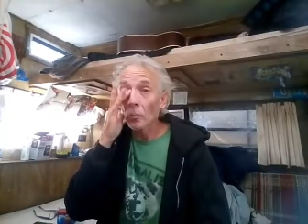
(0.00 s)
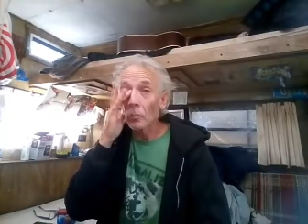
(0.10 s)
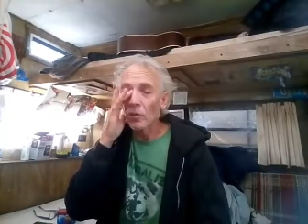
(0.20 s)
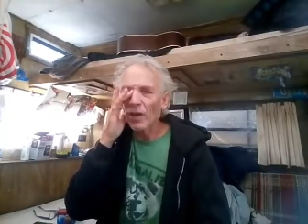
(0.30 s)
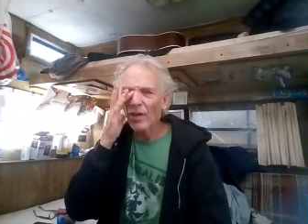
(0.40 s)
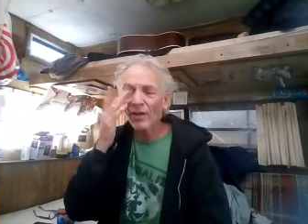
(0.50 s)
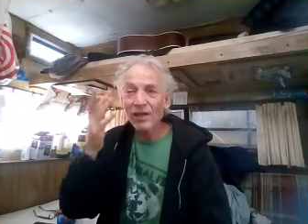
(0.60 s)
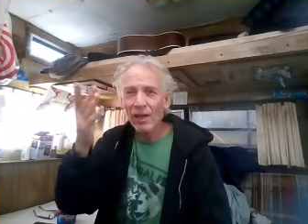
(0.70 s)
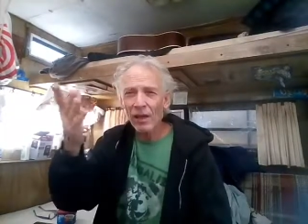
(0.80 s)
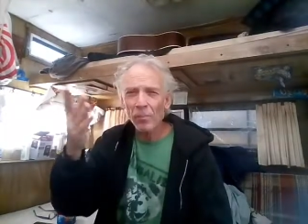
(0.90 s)
Do you have any
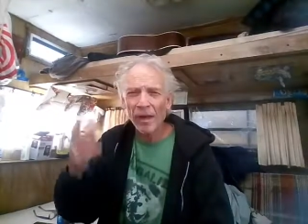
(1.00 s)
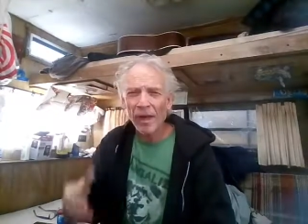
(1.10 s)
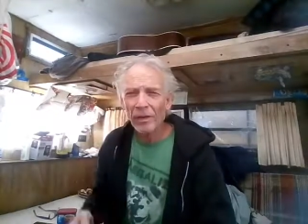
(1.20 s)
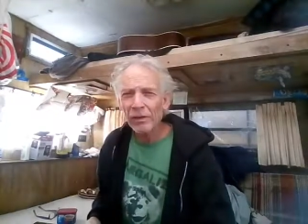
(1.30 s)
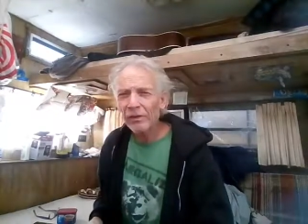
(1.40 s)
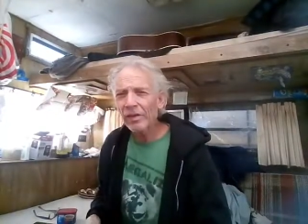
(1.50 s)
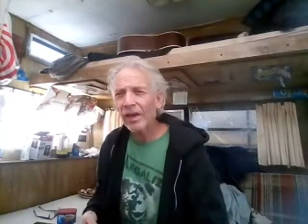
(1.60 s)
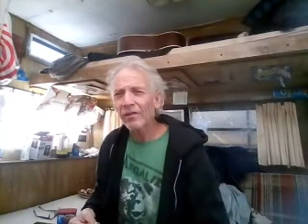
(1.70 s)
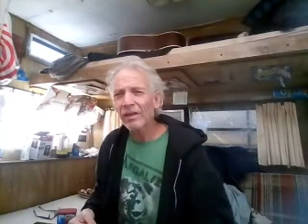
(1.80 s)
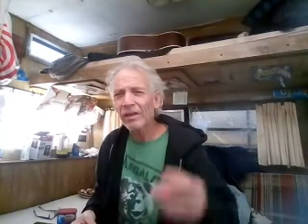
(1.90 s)
kind of pattern? Do you
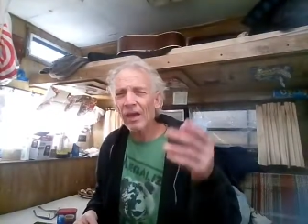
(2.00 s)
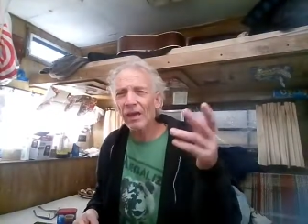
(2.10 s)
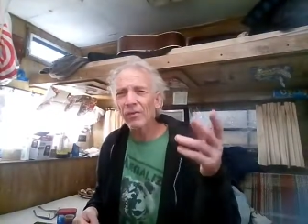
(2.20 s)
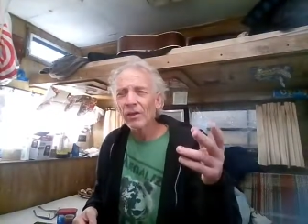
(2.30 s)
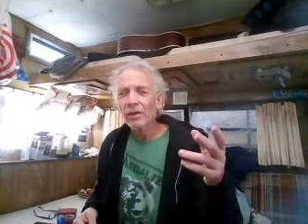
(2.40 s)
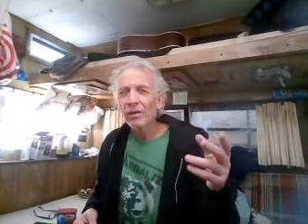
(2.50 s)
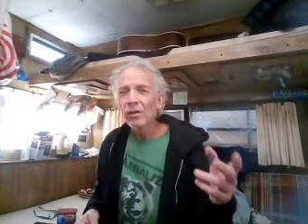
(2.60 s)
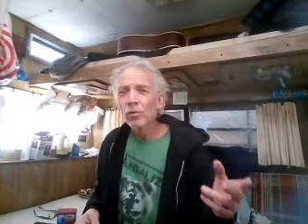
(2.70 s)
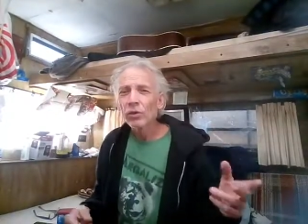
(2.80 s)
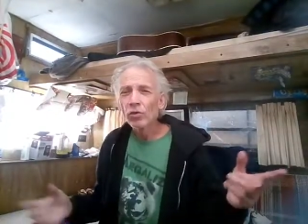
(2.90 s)
have any kind of
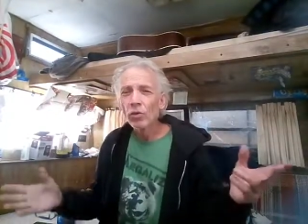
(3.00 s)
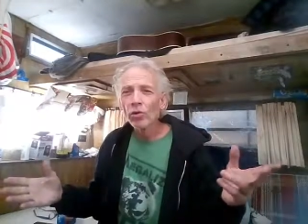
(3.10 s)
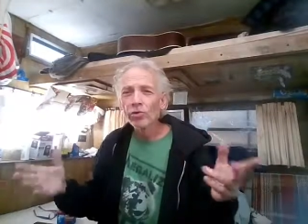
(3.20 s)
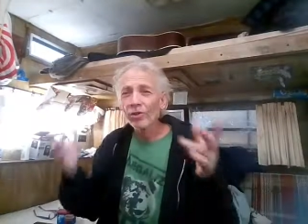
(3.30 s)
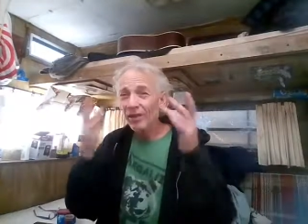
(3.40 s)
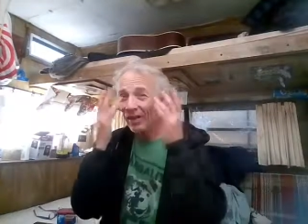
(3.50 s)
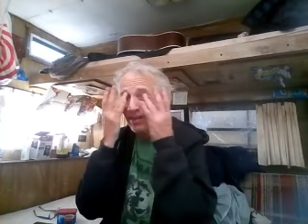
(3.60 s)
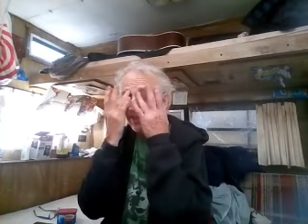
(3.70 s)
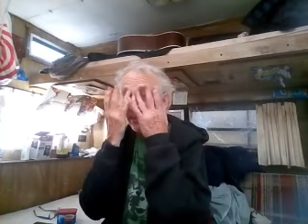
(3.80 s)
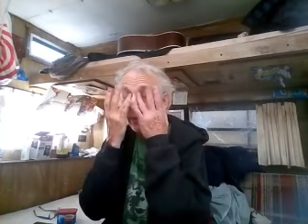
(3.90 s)
rituals or anything?